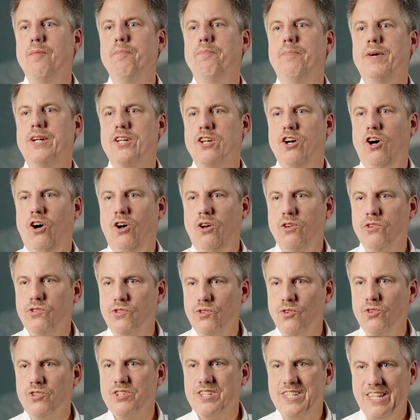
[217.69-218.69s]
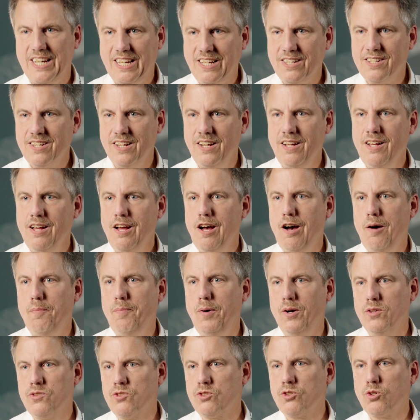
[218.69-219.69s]
but also data
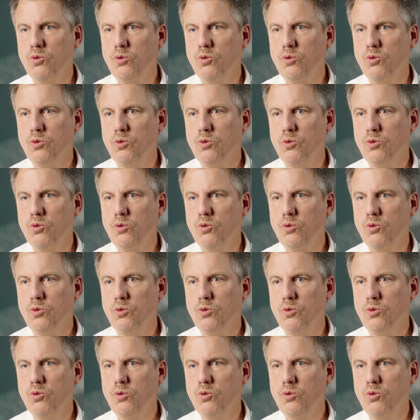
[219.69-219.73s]
about the